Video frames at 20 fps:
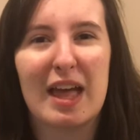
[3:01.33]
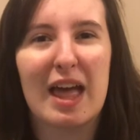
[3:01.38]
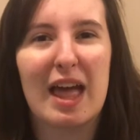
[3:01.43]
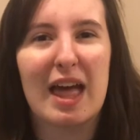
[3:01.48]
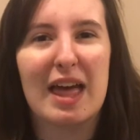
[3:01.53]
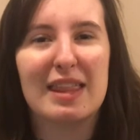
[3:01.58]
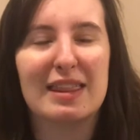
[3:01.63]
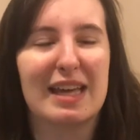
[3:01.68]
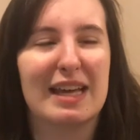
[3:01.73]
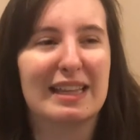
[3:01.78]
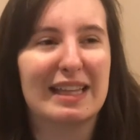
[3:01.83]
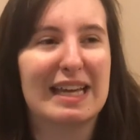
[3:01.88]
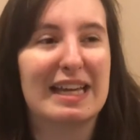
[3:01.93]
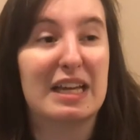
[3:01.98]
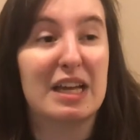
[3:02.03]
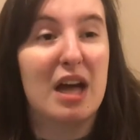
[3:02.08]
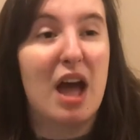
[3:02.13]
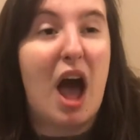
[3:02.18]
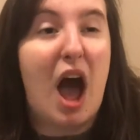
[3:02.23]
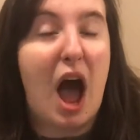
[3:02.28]
that
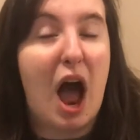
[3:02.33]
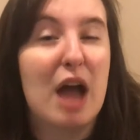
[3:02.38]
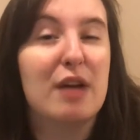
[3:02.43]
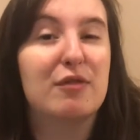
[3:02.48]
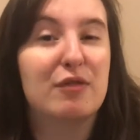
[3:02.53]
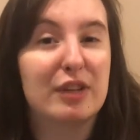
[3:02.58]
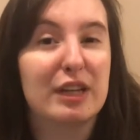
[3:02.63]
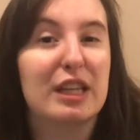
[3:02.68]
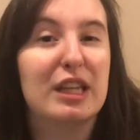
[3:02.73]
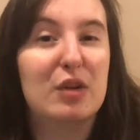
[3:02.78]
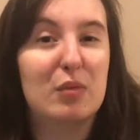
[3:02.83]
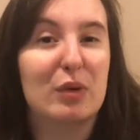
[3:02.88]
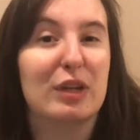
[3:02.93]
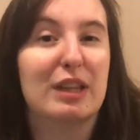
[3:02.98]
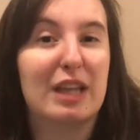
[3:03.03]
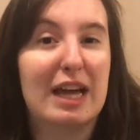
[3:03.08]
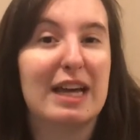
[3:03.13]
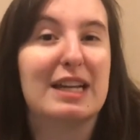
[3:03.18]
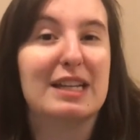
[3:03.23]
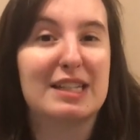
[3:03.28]
like I really would
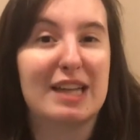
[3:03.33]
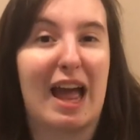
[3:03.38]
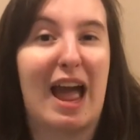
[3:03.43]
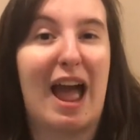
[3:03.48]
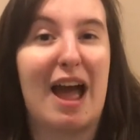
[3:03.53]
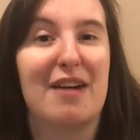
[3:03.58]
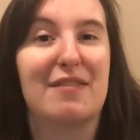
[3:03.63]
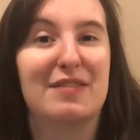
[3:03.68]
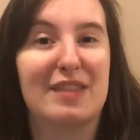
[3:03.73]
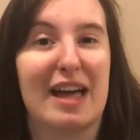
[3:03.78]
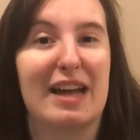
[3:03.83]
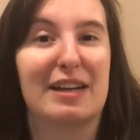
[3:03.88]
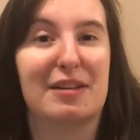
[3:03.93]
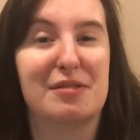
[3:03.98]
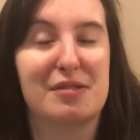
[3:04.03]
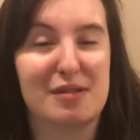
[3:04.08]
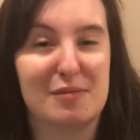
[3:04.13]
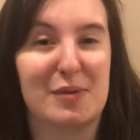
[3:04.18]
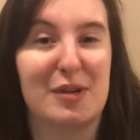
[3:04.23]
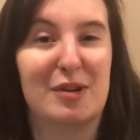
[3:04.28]
like to have that
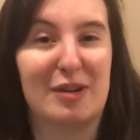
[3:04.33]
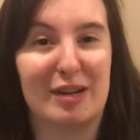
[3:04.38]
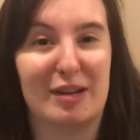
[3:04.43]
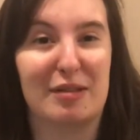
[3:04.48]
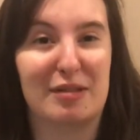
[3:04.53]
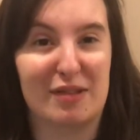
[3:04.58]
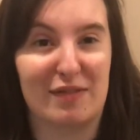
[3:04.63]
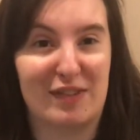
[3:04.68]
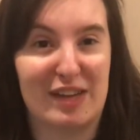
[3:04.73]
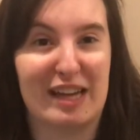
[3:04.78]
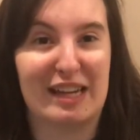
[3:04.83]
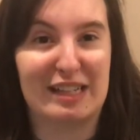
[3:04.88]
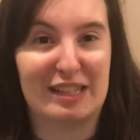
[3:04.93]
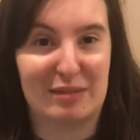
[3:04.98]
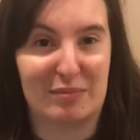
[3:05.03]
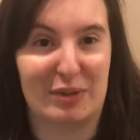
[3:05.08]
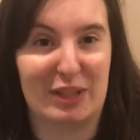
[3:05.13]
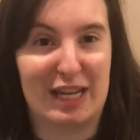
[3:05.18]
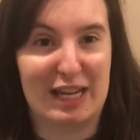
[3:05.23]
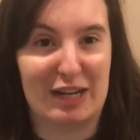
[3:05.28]
experience of getting to
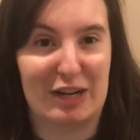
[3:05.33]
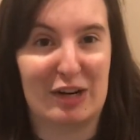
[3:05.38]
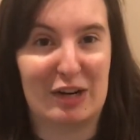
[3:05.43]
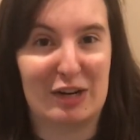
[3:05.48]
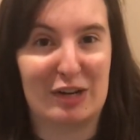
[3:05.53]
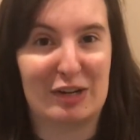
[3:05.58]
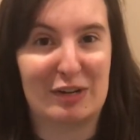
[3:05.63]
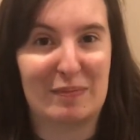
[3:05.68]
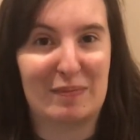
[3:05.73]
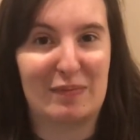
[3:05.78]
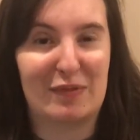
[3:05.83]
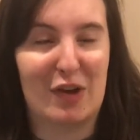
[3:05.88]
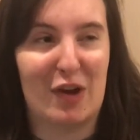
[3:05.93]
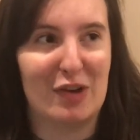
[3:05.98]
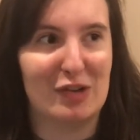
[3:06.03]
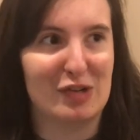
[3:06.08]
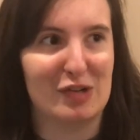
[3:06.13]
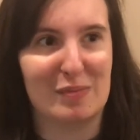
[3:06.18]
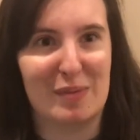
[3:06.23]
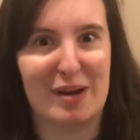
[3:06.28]
play her
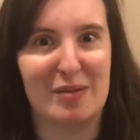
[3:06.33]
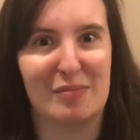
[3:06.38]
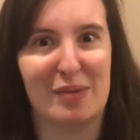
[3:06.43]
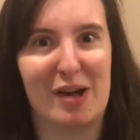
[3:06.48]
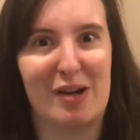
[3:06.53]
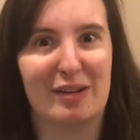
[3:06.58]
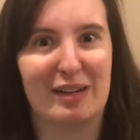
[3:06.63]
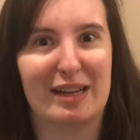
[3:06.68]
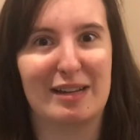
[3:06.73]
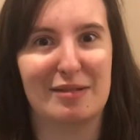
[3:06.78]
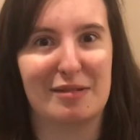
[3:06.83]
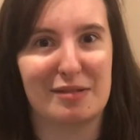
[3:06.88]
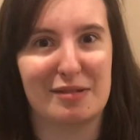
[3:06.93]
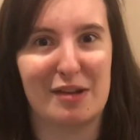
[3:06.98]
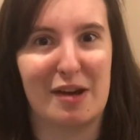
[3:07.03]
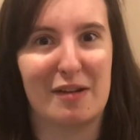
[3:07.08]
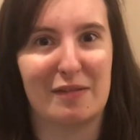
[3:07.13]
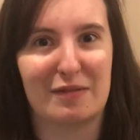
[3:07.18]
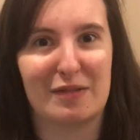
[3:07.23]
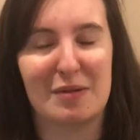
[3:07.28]
under my belt and
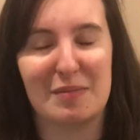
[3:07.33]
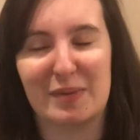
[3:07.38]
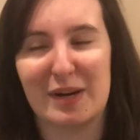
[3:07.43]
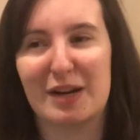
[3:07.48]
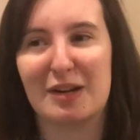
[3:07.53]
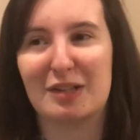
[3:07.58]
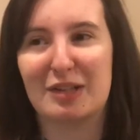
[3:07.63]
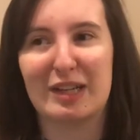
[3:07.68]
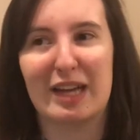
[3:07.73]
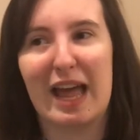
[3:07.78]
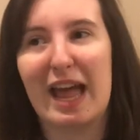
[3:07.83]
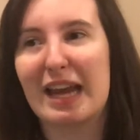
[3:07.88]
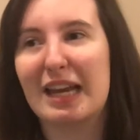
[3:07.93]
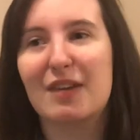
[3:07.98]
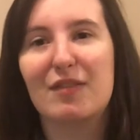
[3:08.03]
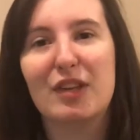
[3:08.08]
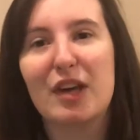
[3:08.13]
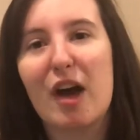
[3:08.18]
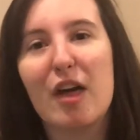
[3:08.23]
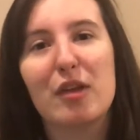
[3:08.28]
stuff compared to any
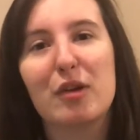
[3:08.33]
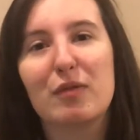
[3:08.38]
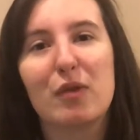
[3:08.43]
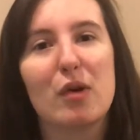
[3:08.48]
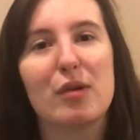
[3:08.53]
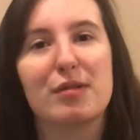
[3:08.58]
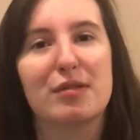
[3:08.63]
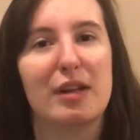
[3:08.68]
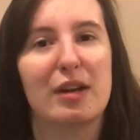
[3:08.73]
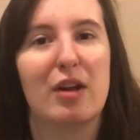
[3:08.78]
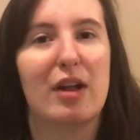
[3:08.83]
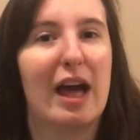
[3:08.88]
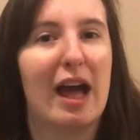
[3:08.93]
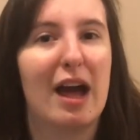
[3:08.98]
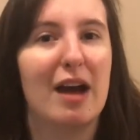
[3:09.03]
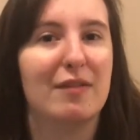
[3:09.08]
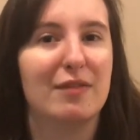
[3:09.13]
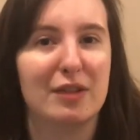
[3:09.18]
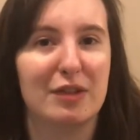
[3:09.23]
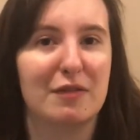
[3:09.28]
of the other roles that I'll
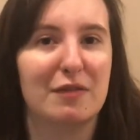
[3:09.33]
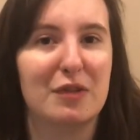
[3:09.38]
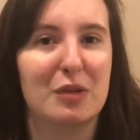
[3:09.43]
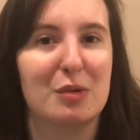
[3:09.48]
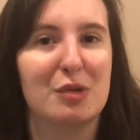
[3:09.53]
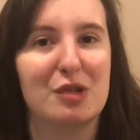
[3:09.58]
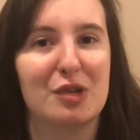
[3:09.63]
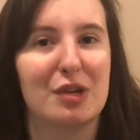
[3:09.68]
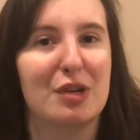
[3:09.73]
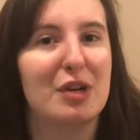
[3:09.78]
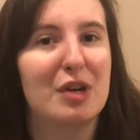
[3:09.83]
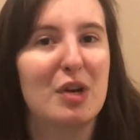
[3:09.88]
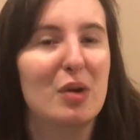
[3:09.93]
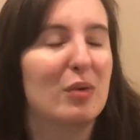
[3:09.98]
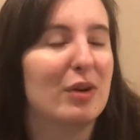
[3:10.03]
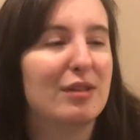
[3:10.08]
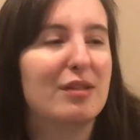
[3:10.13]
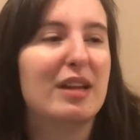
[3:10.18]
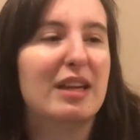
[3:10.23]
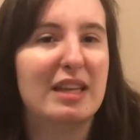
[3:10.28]
have in the future
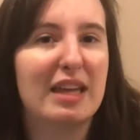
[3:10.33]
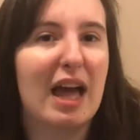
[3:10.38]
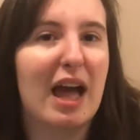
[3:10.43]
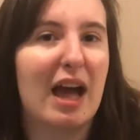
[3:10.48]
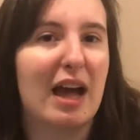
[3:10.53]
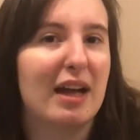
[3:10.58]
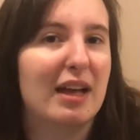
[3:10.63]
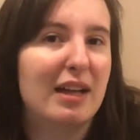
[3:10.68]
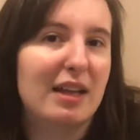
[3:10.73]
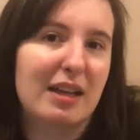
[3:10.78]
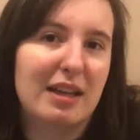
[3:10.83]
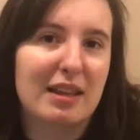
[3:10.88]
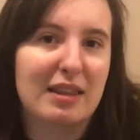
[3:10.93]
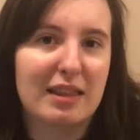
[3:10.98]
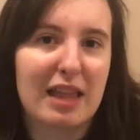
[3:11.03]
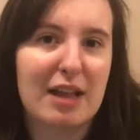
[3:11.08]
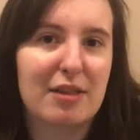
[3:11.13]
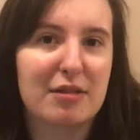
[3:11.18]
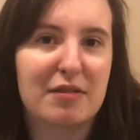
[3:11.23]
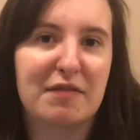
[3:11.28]
where it's like yeah
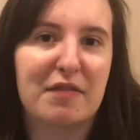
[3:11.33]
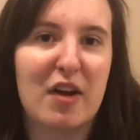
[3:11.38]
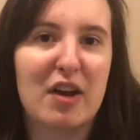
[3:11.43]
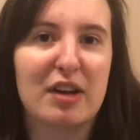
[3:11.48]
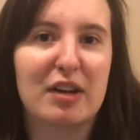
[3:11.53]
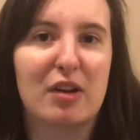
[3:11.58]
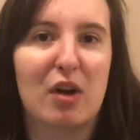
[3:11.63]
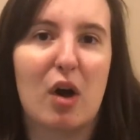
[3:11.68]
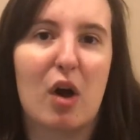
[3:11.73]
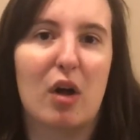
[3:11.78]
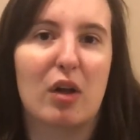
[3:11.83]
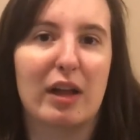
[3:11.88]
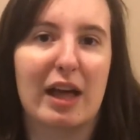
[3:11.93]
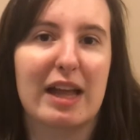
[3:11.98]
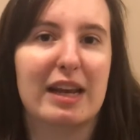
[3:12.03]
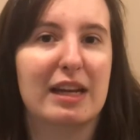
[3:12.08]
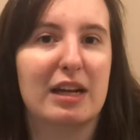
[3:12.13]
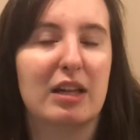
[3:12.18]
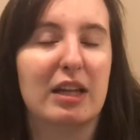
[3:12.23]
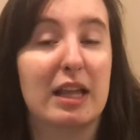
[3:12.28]
that's fun and all,
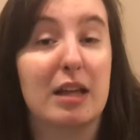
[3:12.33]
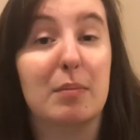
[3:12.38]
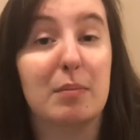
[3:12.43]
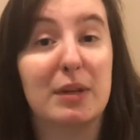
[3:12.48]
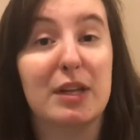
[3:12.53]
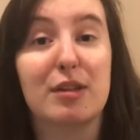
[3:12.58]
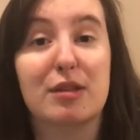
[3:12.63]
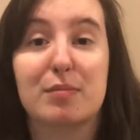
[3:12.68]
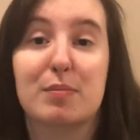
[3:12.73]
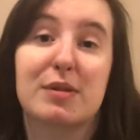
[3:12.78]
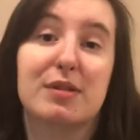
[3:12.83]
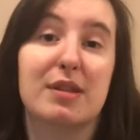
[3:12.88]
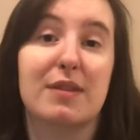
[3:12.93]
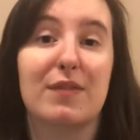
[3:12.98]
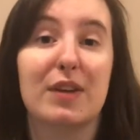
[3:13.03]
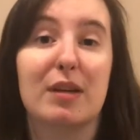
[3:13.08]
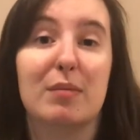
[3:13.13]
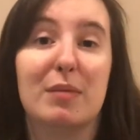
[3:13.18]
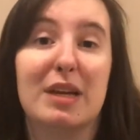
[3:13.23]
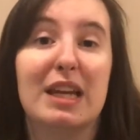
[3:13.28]
and it'll like be a
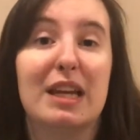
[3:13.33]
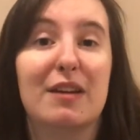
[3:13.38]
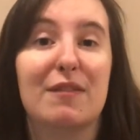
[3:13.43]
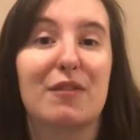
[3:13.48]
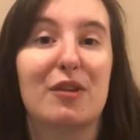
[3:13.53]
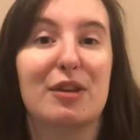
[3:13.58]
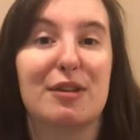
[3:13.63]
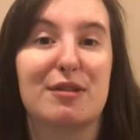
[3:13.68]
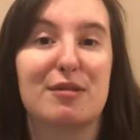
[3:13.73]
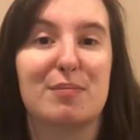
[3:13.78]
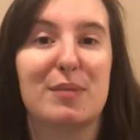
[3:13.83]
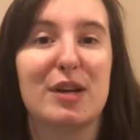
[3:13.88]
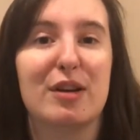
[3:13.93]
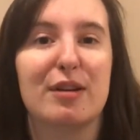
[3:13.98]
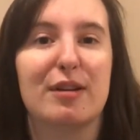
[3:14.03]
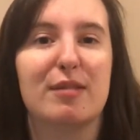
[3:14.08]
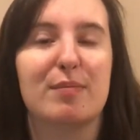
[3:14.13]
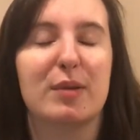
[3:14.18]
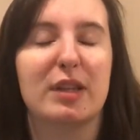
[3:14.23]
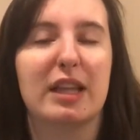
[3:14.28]
specific, meaningful
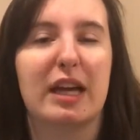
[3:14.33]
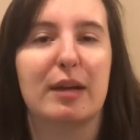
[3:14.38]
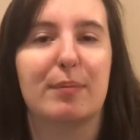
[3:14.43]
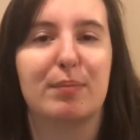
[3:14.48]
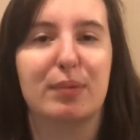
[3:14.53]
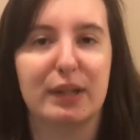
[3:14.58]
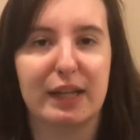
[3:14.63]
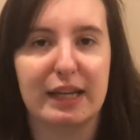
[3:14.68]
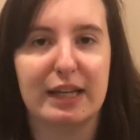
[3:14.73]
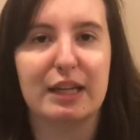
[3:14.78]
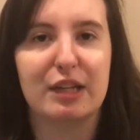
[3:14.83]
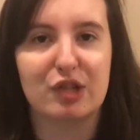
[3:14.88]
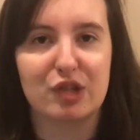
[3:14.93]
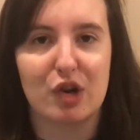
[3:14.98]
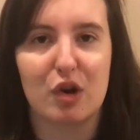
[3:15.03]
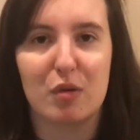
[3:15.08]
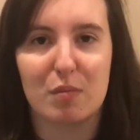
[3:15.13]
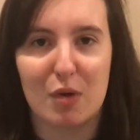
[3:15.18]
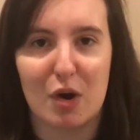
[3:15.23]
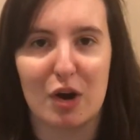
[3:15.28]
experience. But like playing
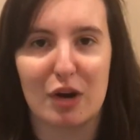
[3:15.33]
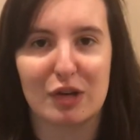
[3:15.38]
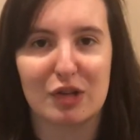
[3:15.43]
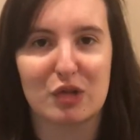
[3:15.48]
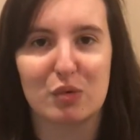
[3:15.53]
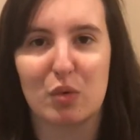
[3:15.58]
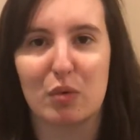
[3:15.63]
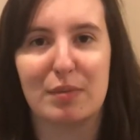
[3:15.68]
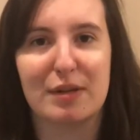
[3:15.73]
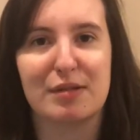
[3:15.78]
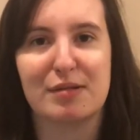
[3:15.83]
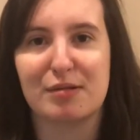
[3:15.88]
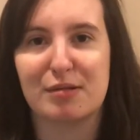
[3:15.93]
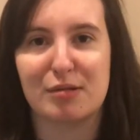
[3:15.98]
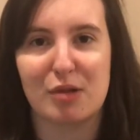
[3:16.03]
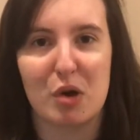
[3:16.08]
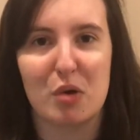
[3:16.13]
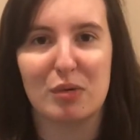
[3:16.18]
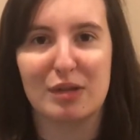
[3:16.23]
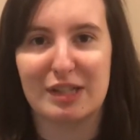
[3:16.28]
Jo March will be
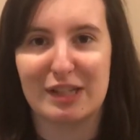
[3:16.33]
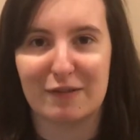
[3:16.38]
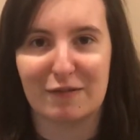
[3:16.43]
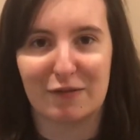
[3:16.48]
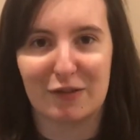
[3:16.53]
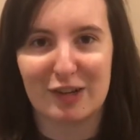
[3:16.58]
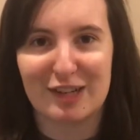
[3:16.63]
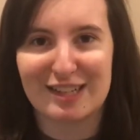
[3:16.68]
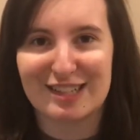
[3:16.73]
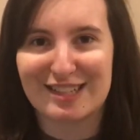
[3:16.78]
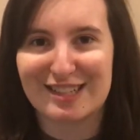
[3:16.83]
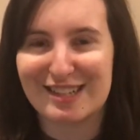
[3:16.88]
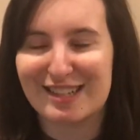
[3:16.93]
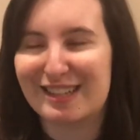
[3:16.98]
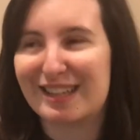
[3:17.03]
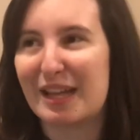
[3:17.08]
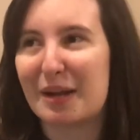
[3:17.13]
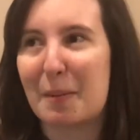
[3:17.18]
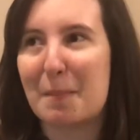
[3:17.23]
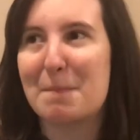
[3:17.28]
so different,
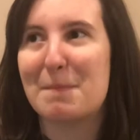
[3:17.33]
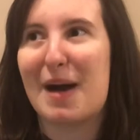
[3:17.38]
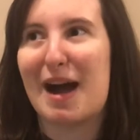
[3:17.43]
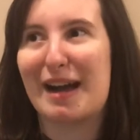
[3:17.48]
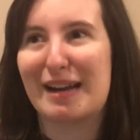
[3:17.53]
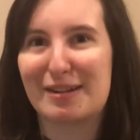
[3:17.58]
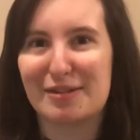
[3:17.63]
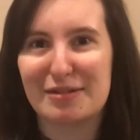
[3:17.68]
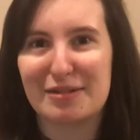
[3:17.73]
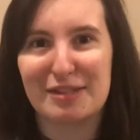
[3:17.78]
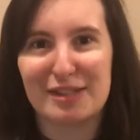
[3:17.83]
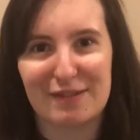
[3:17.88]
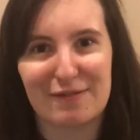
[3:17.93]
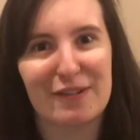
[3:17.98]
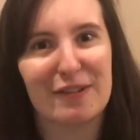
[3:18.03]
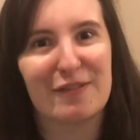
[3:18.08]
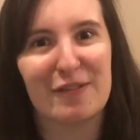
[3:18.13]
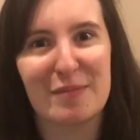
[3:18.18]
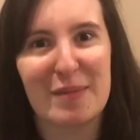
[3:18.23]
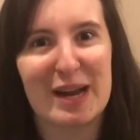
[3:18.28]
like miles
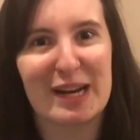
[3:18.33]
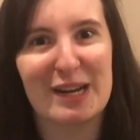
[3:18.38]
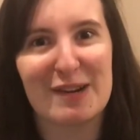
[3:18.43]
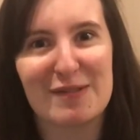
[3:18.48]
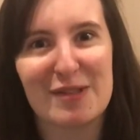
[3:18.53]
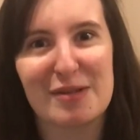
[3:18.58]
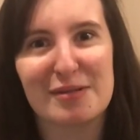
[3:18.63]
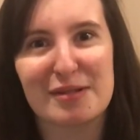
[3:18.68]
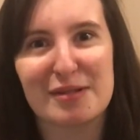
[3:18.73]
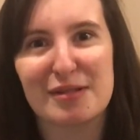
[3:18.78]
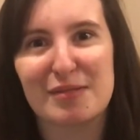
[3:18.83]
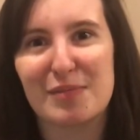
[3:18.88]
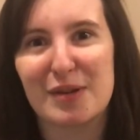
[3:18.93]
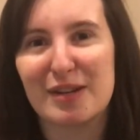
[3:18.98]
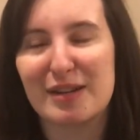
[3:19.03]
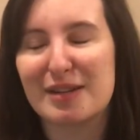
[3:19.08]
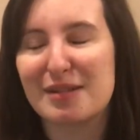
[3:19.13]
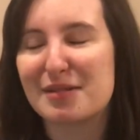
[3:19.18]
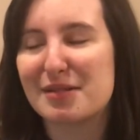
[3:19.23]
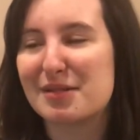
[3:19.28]
different from any of those
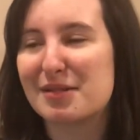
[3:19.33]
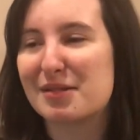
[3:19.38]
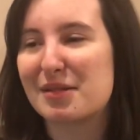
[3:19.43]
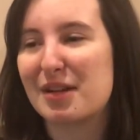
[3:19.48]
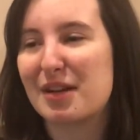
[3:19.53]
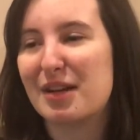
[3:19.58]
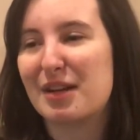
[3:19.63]
experiences.